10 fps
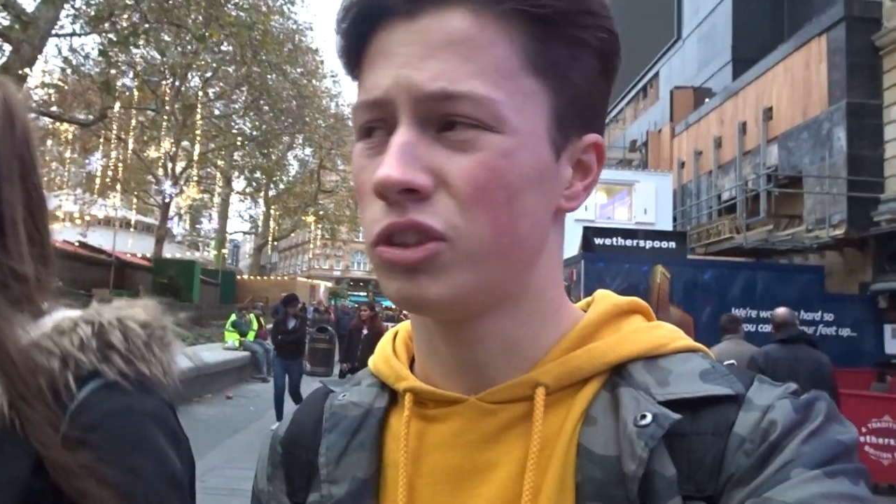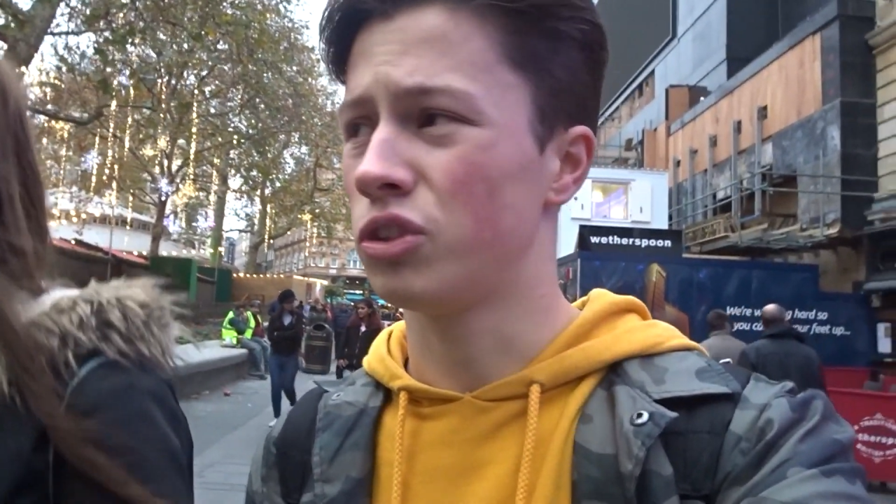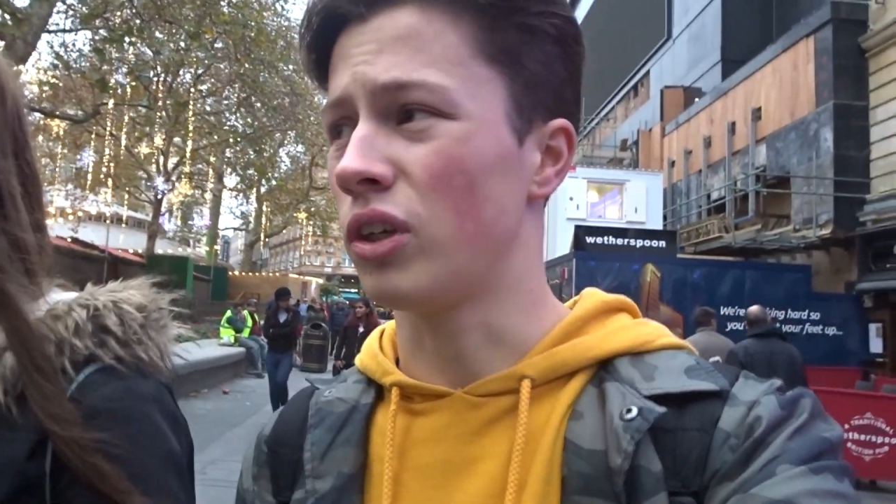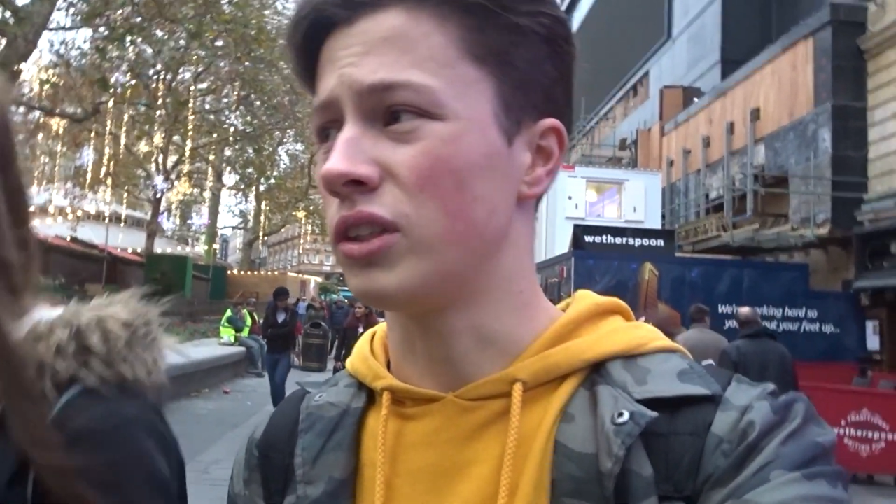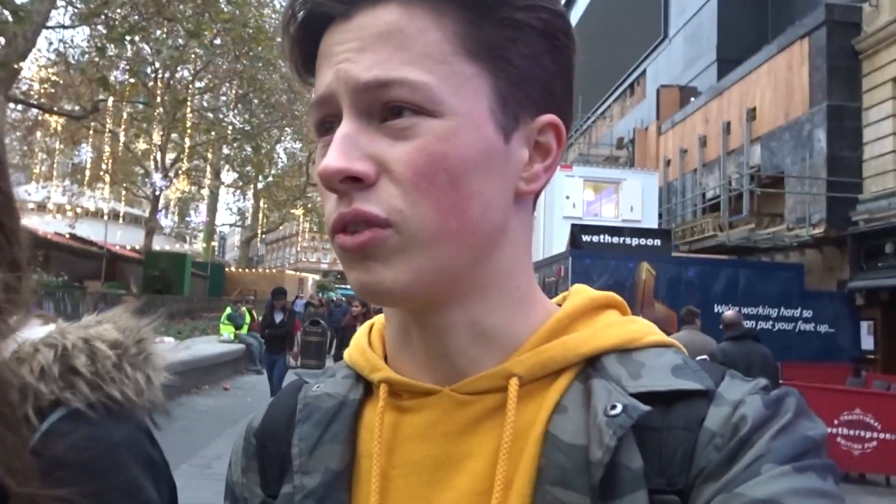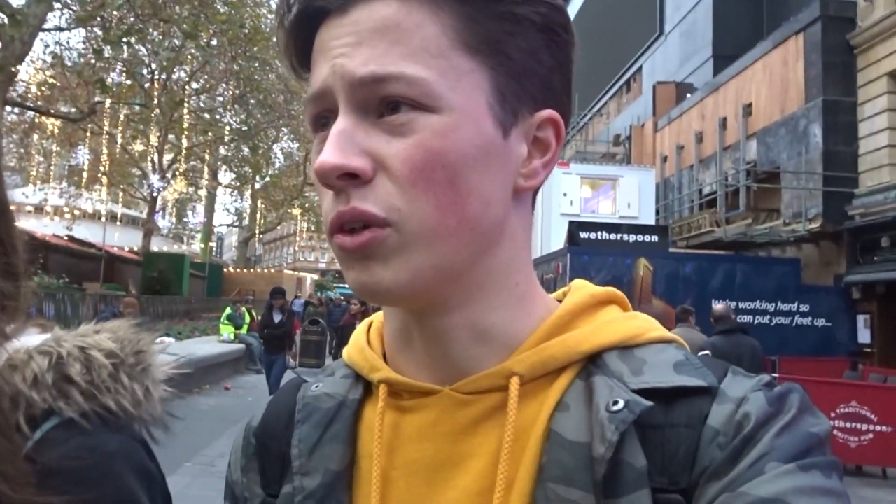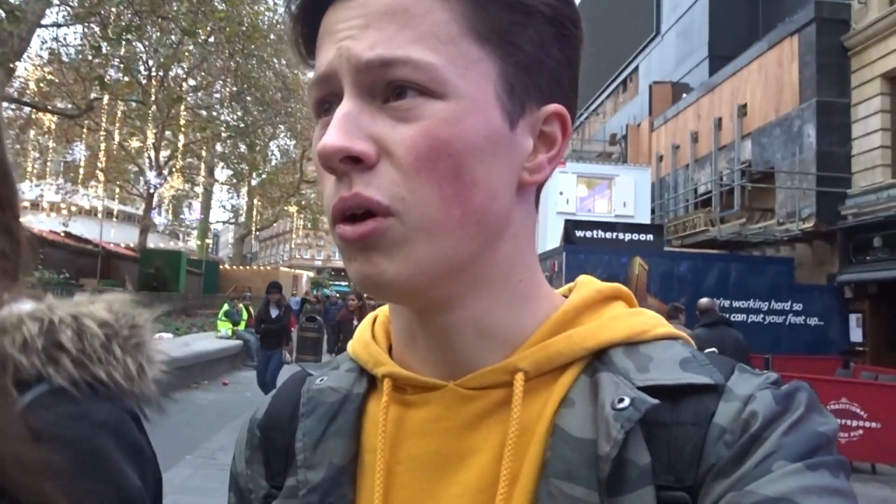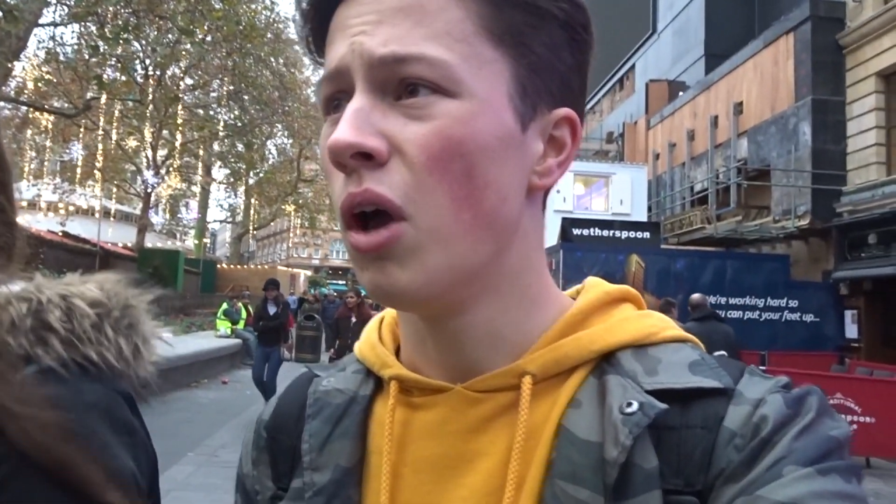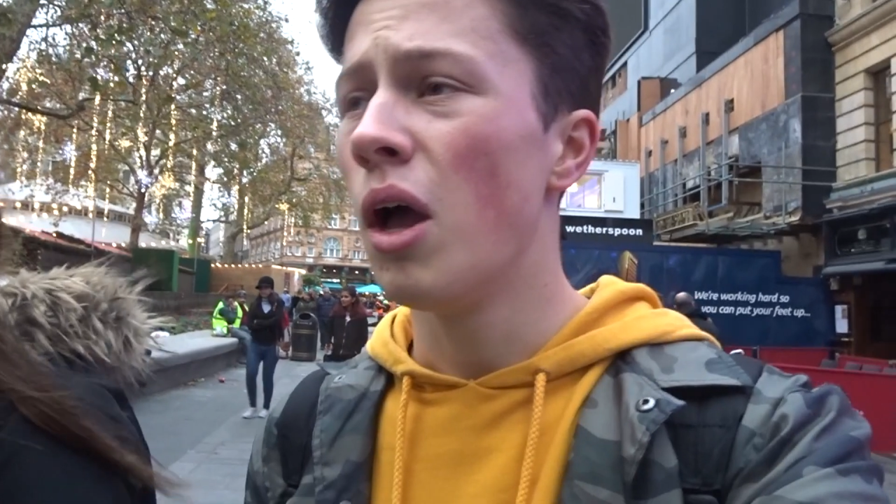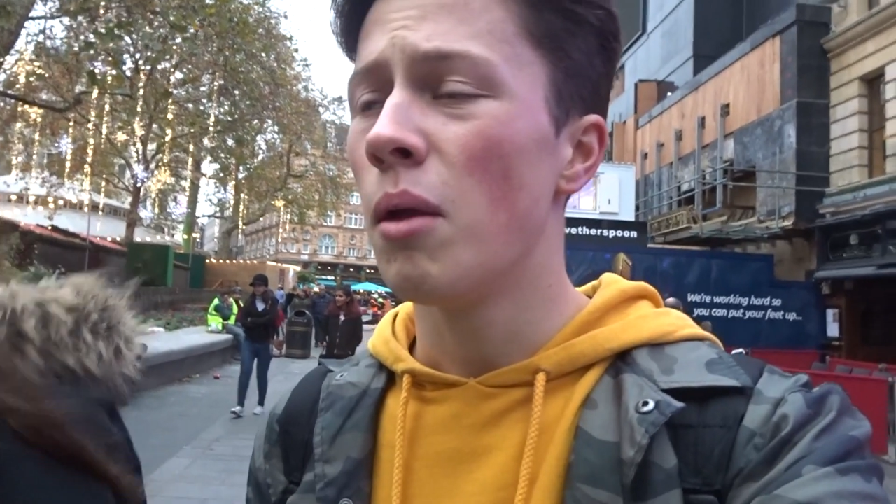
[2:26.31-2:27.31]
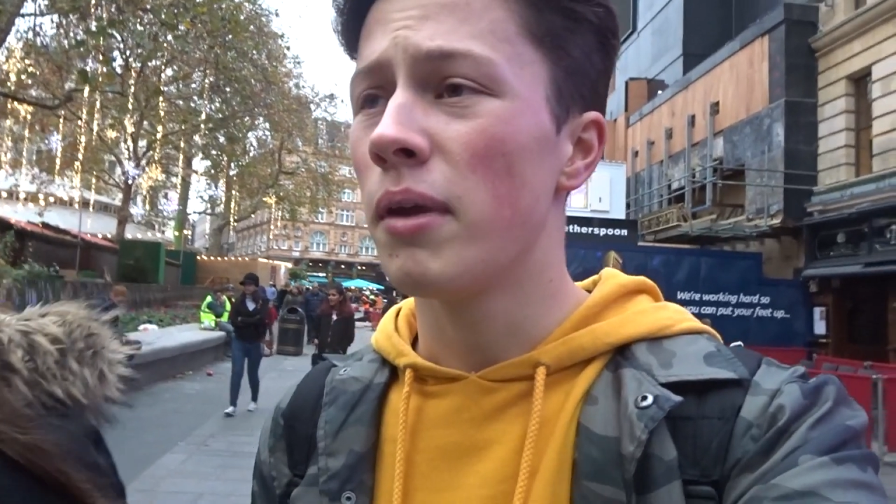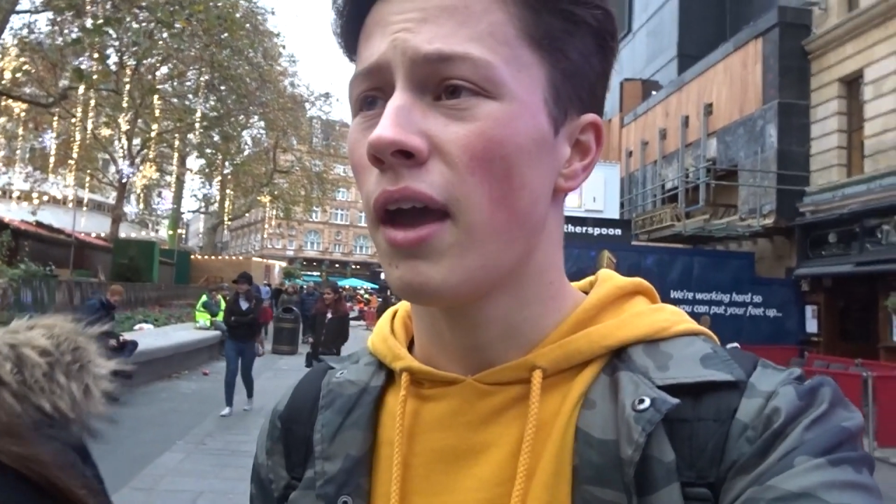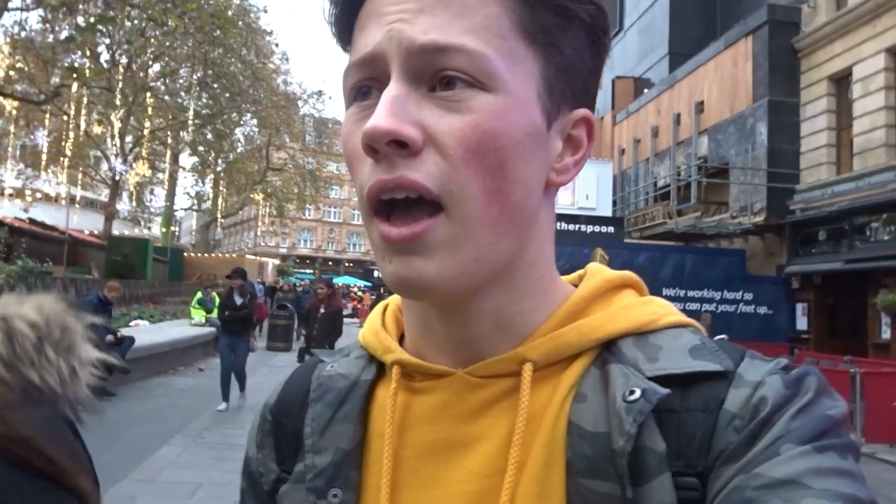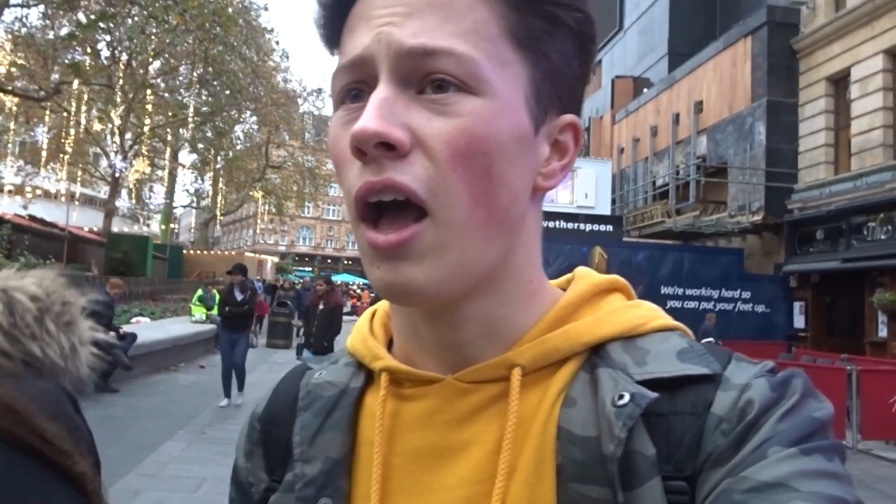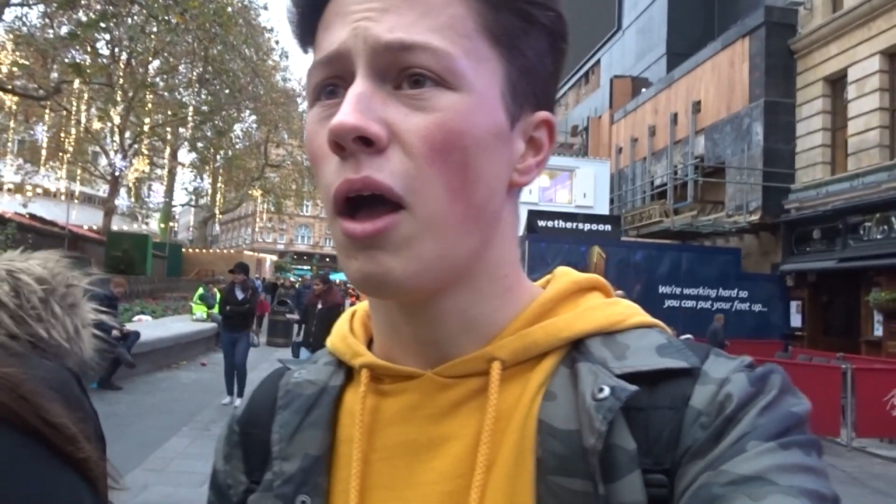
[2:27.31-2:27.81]
stressful. But
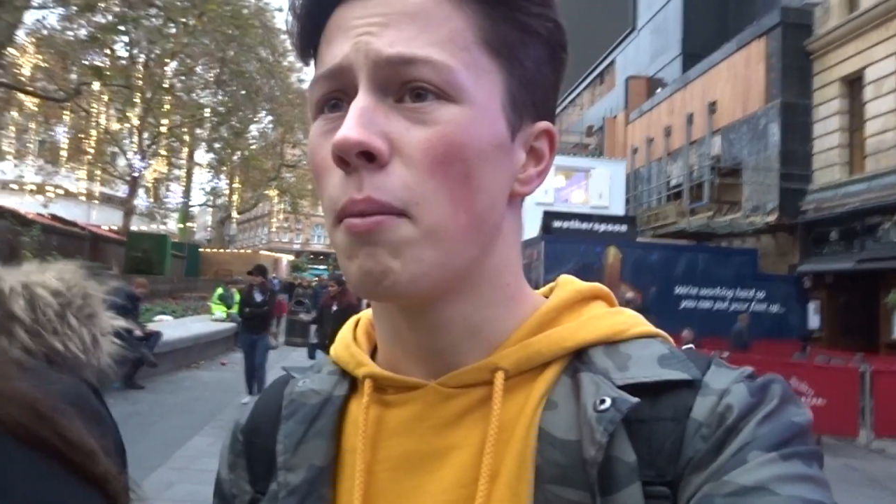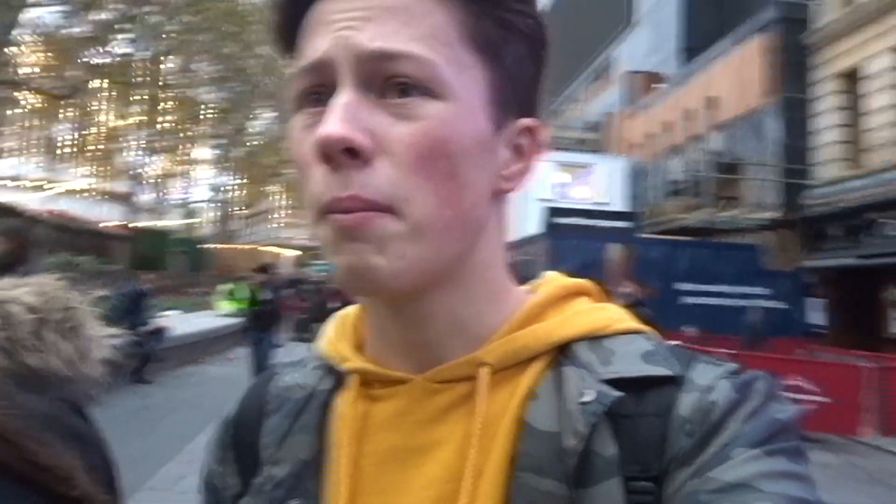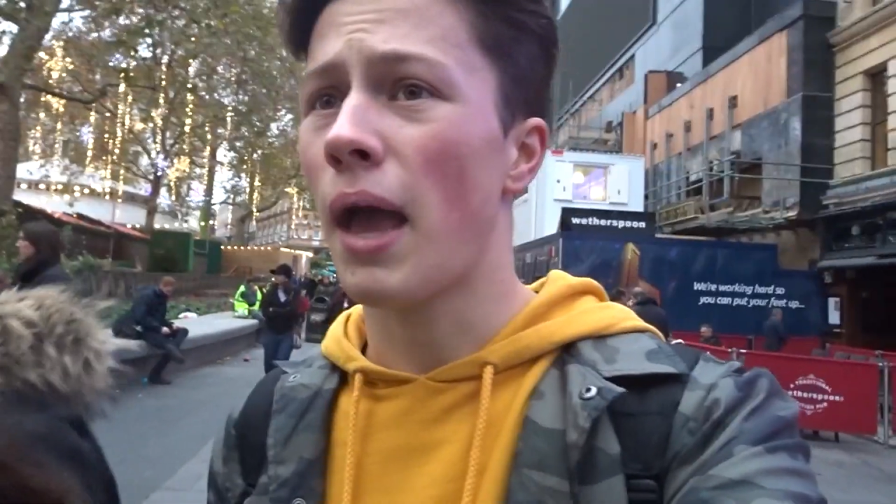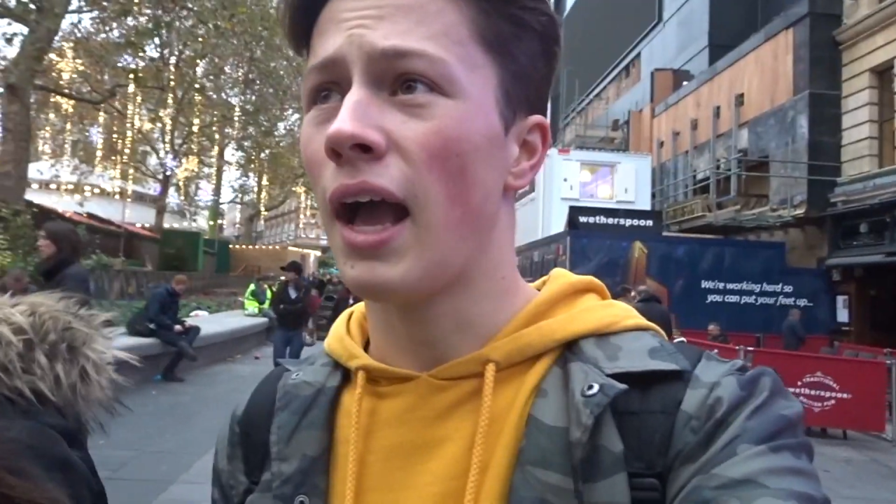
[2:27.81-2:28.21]
yeah, um,